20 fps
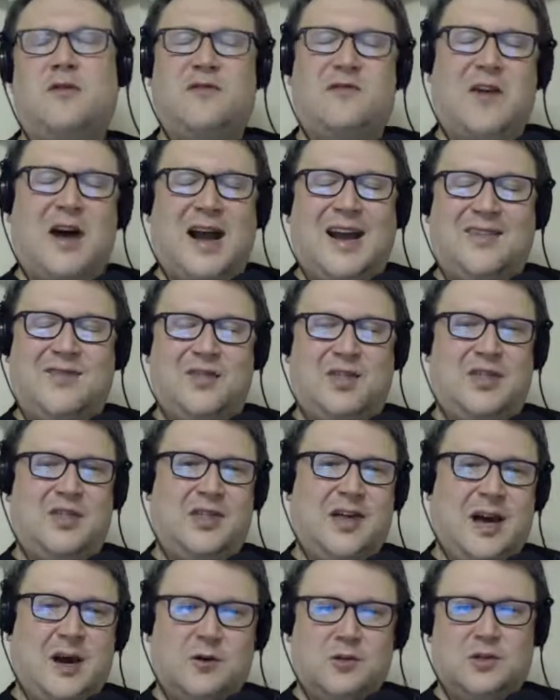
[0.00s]

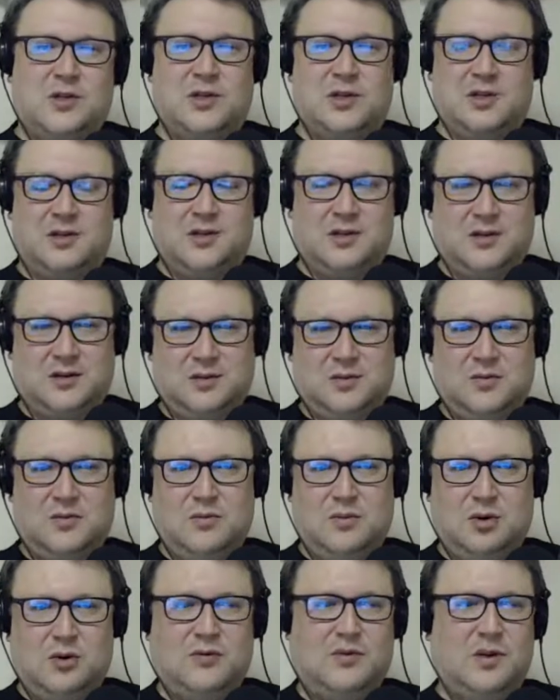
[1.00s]
5,000
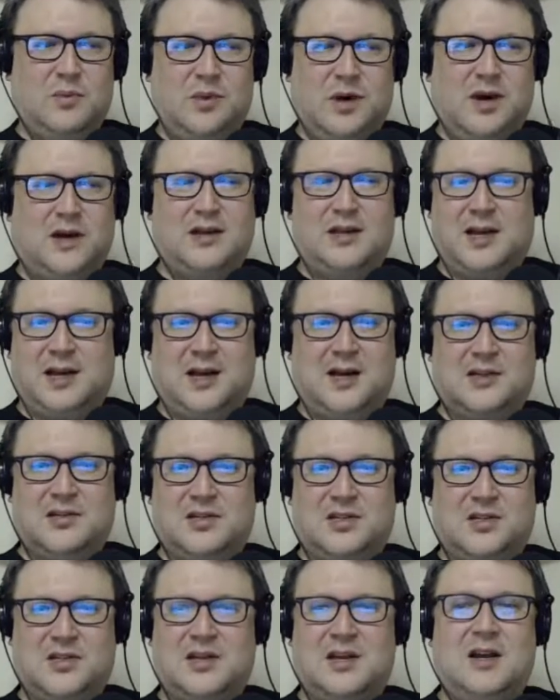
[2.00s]
movie
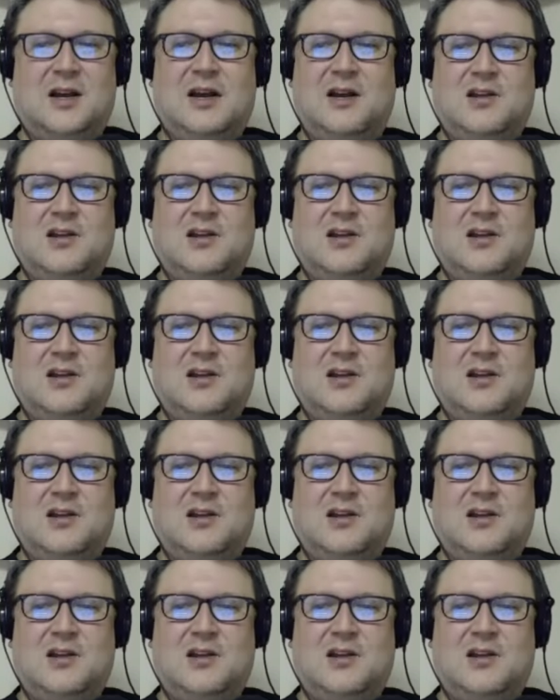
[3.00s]
podcasts,